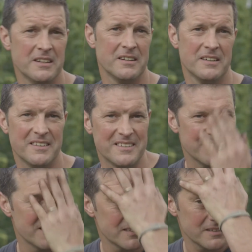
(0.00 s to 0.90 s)
Just do that.
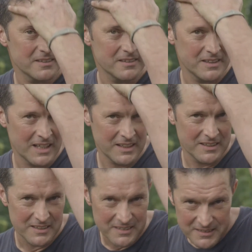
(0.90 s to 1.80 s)
So when you
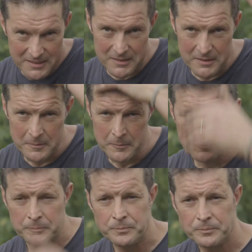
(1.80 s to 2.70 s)
were 18,
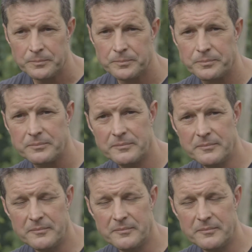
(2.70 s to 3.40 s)
sorry, that's my fault.